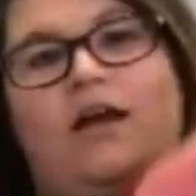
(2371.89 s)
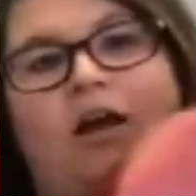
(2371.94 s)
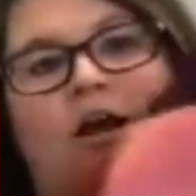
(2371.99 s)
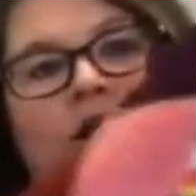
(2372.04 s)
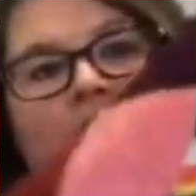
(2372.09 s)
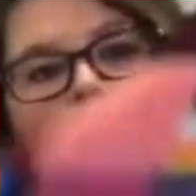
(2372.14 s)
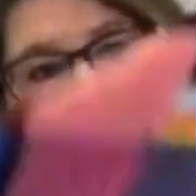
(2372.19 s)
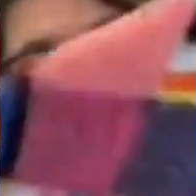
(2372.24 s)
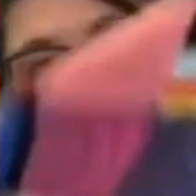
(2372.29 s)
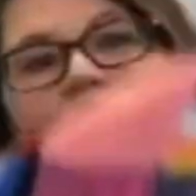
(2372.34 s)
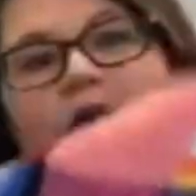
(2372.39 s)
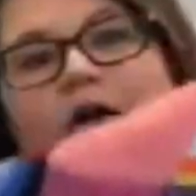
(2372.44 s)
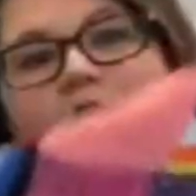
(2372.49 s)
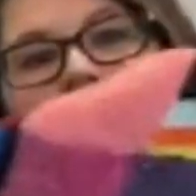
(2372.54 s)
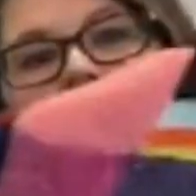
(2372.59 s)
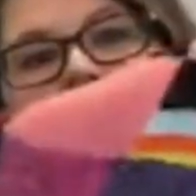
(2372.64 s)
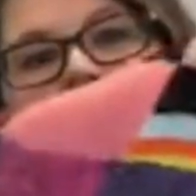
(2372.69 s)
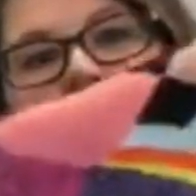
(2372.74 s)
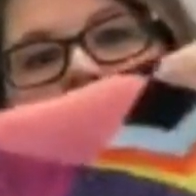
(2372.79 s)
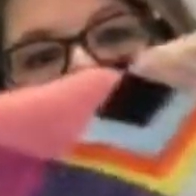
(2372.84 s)
are
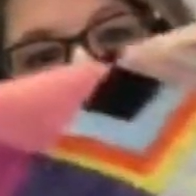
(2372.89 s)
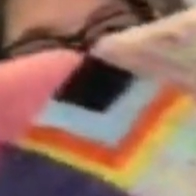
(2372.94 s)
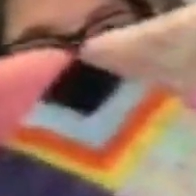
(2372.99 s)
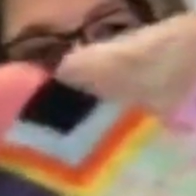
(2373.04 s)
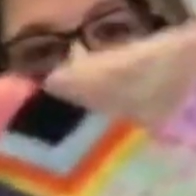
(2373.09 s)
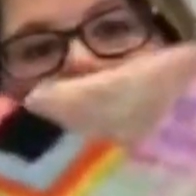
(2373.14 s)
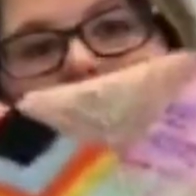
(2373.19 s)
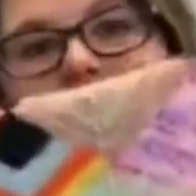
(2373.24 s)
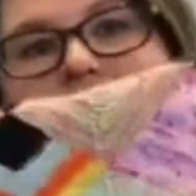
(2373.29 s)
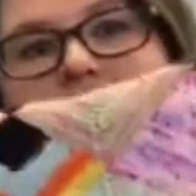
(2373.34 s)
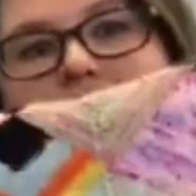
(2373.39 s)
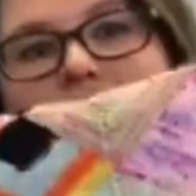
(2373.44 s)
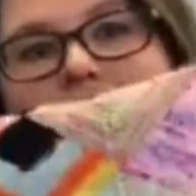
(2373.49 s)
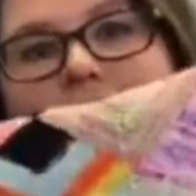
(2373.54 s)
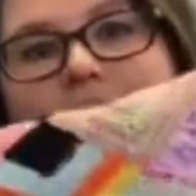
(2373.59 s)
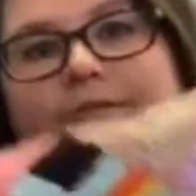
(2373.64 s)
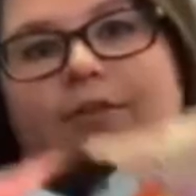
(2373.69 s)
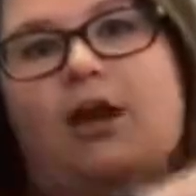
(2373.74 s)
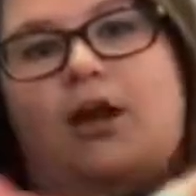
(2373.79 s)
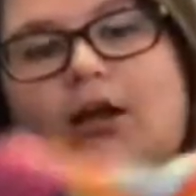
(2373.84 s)
all minis that
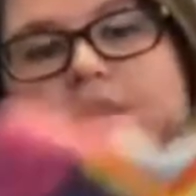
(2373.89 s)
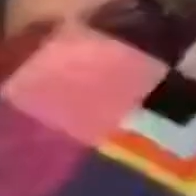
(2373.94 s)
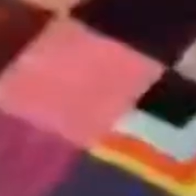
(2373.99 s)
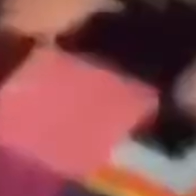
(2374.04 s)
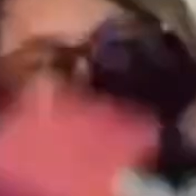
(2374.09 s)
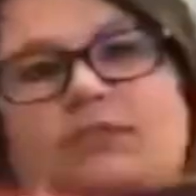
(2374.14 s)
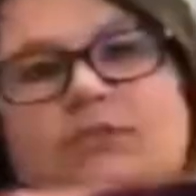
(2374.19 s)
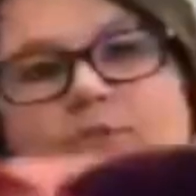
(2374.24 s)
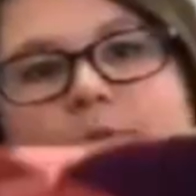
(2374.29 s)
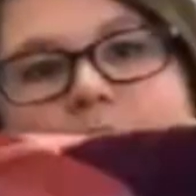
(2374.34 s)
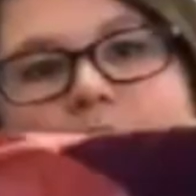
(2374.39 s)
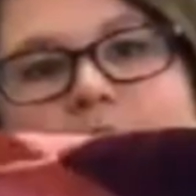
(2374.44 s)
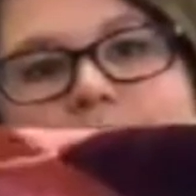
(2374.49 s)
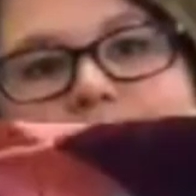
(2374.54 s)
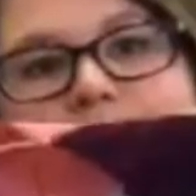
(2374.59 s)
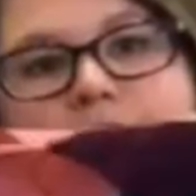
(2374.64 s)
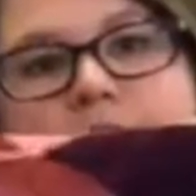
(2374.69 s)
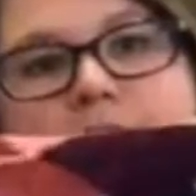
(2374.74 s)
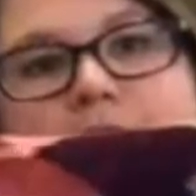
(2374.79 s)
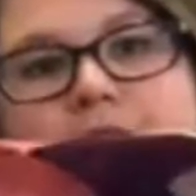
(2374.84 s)
I've gotten in
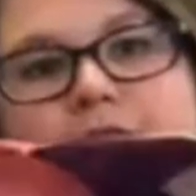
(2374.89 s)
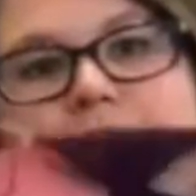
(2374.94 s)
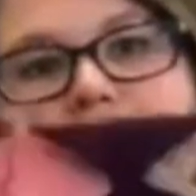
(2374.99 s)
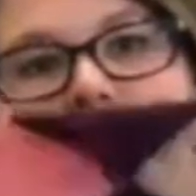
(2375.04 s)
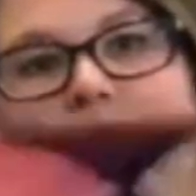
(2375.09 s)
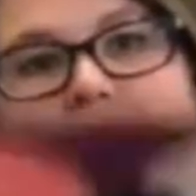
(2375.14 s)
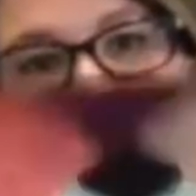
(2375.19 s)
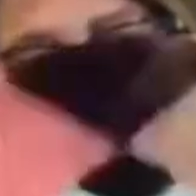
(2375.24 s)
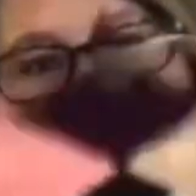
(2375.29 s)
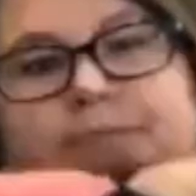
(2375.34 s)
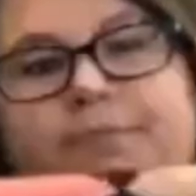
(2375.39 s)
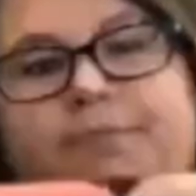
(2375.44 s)
swaps before.